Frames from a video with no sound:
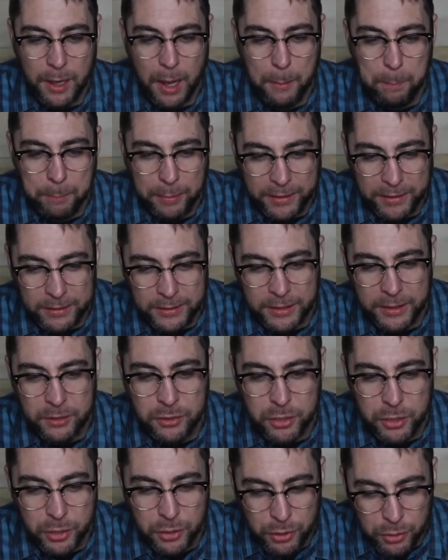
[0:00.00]
appealing
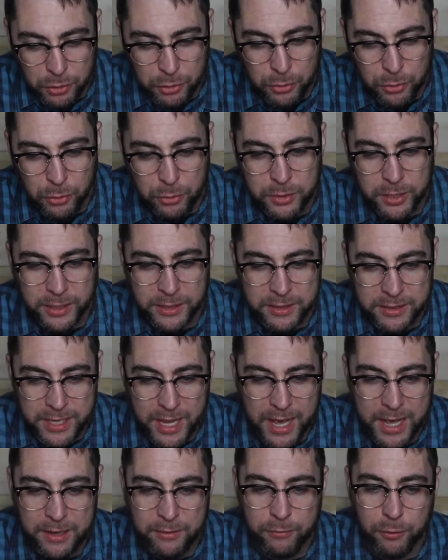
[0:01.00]
to you to
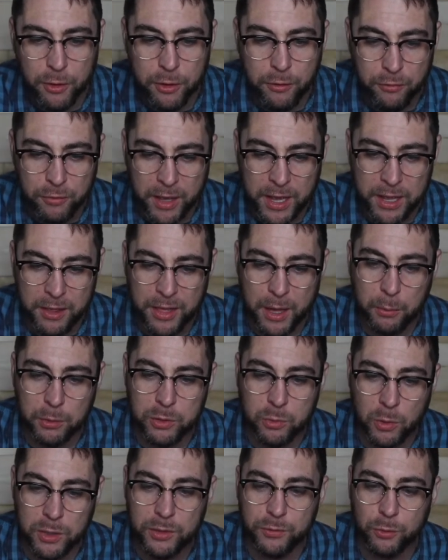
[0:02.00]
contend for the faith that was
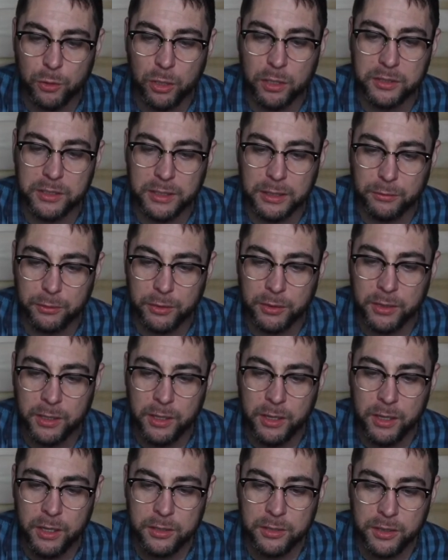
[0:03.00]
once for all delivered
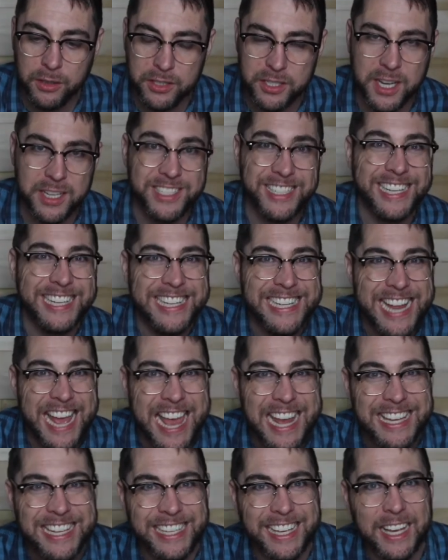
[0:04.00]
to the saints.
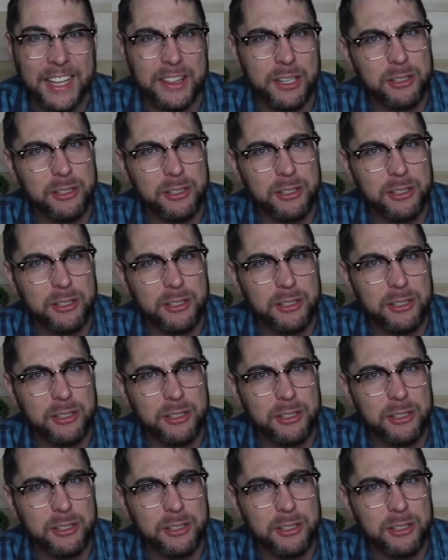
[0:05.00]
Contend again.